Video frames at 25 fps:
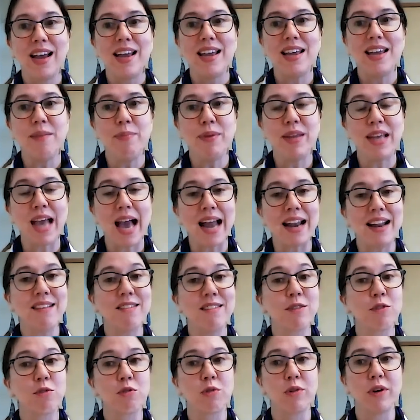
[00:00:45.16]
He began
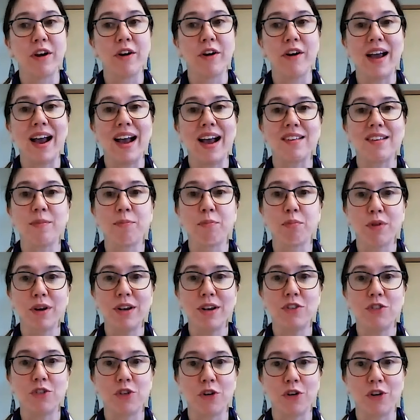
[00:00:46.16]
his career as a
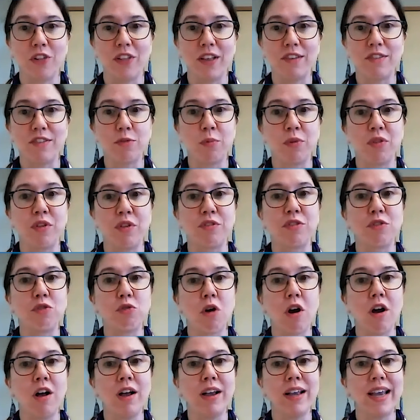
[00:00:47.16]
print journalist with a
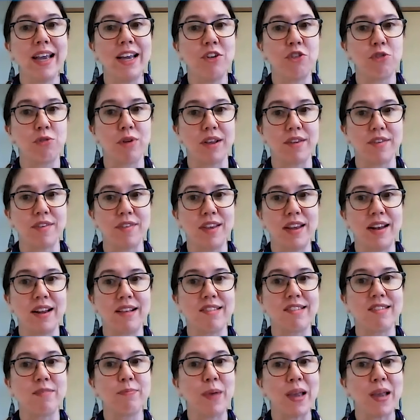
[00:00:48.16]
strong interest in
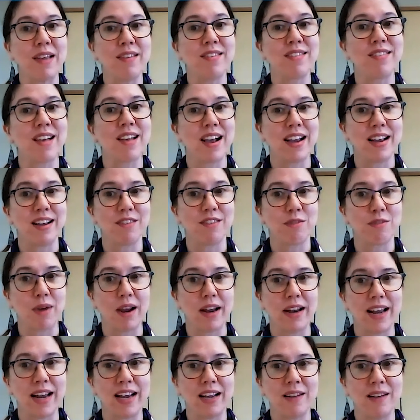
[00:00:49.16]
space science
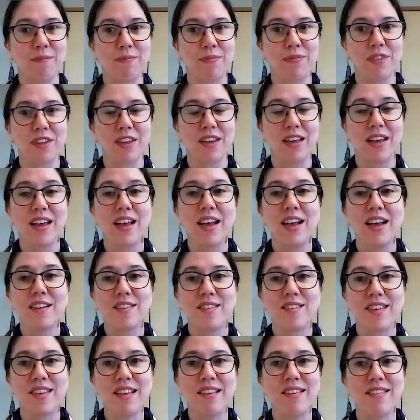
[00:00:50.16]
writing.
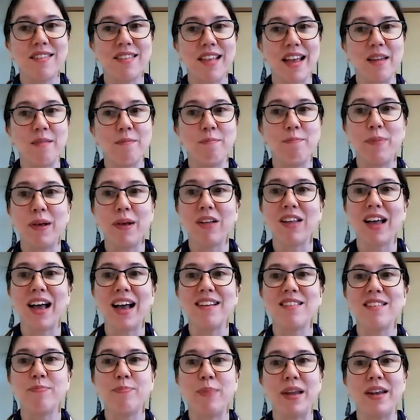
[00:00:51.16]
Since then, Bill
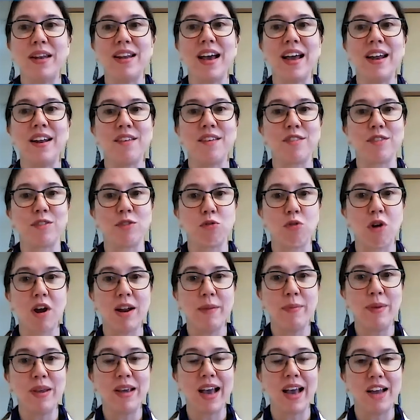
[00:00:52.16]
has been an
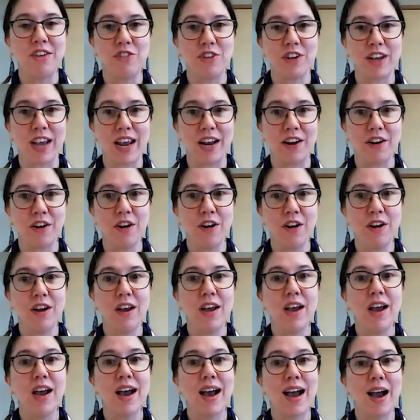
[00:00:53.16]
astronomy educator,
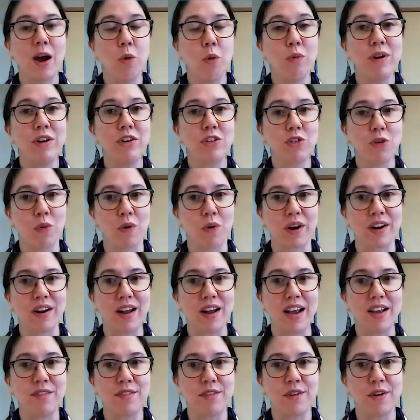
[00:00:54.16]
outreach
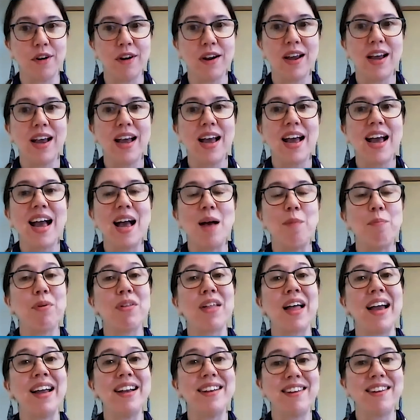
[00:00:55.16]
organizer, and
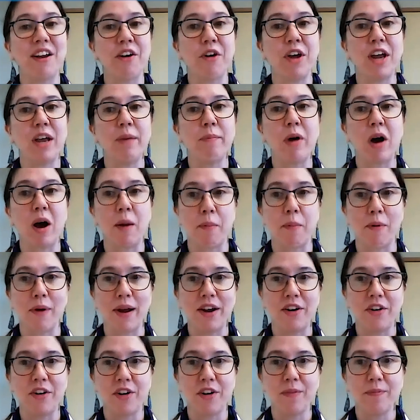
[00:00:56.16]
planetarium
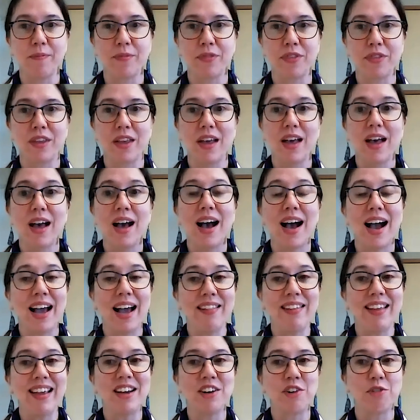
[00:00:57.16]
operator.
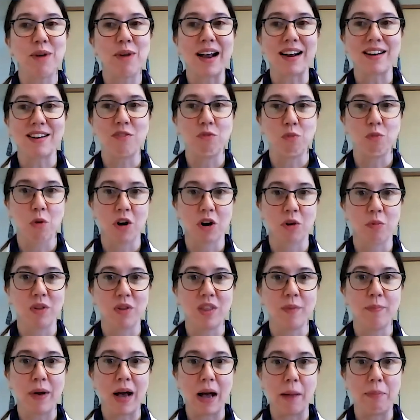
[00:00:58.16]
Highly interactive work
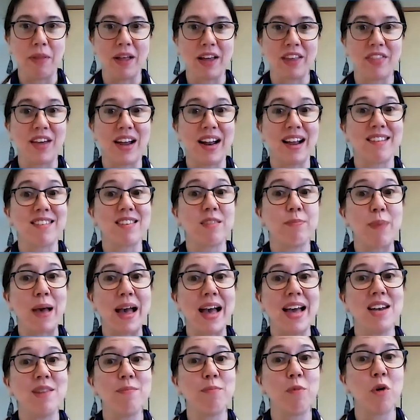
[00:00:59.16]
with the public that has
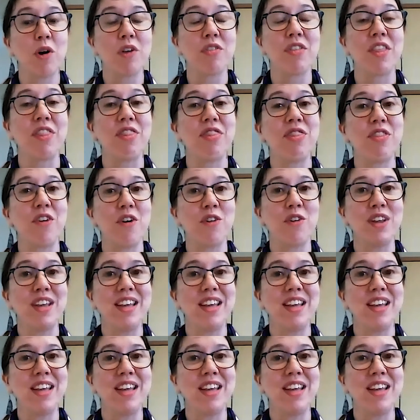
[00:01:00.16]
spanned more than 30